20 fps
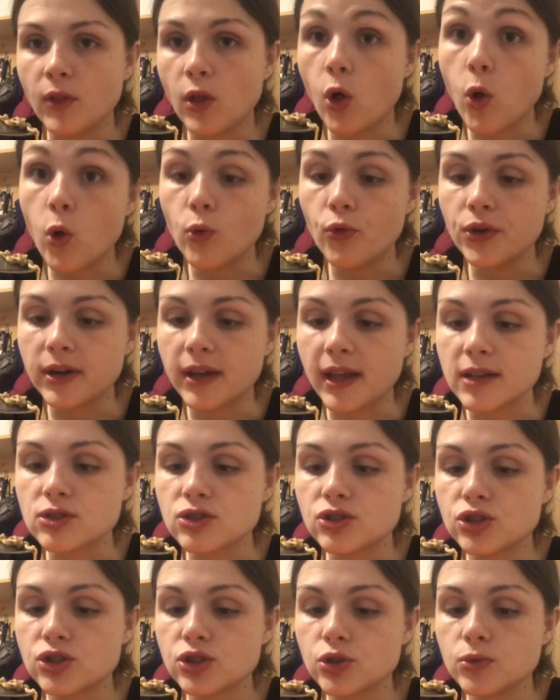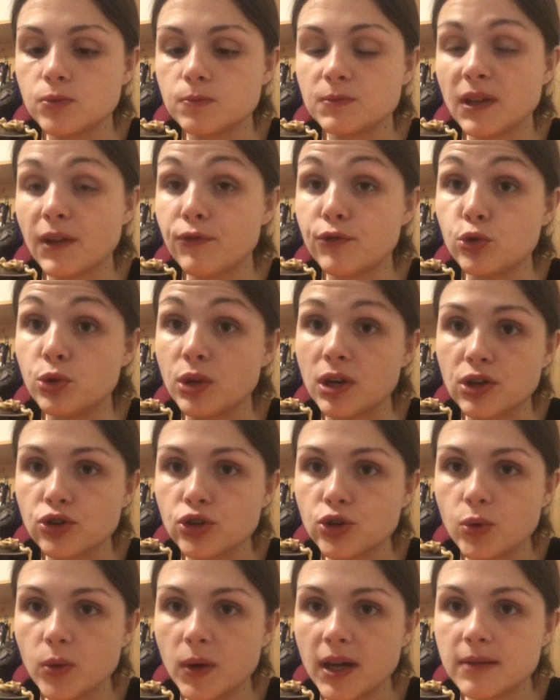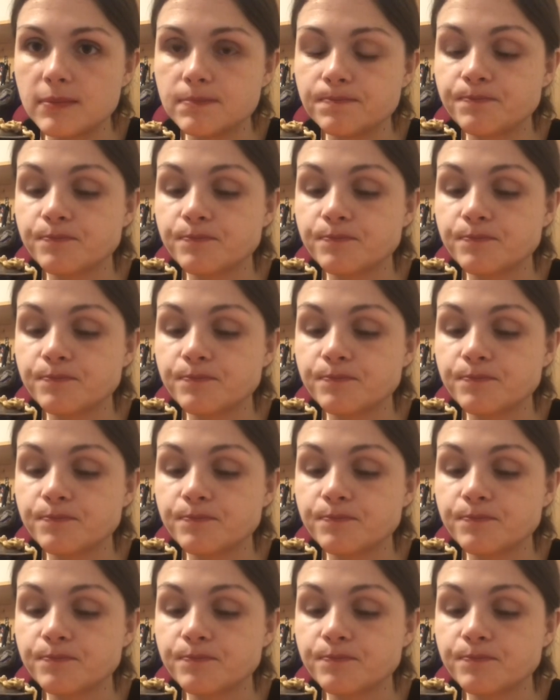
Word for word: they'll hold it against you if you didn't do it.